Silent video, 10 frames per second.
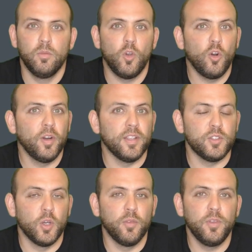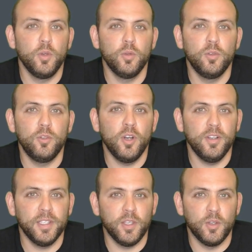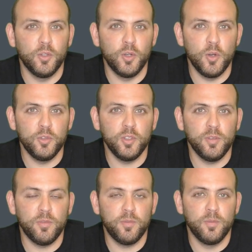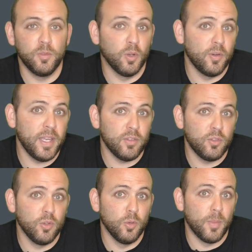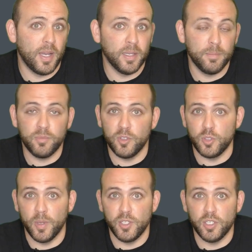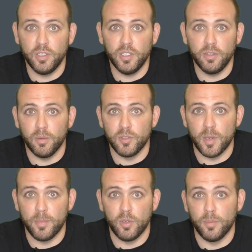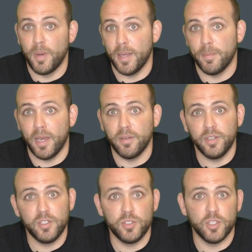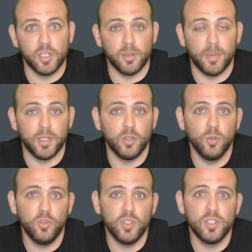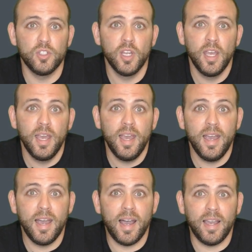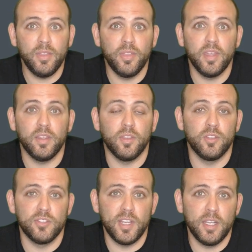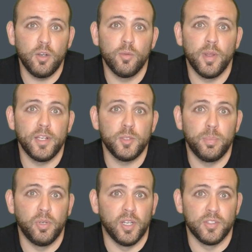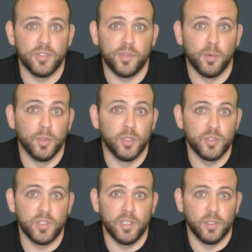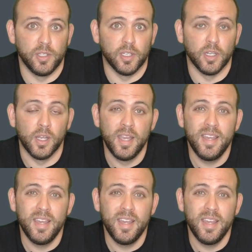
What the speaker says: All right, so if you look like you closely relate to my situation here, resemble my mileage, my usage, I think the standard range plus is the real steal here.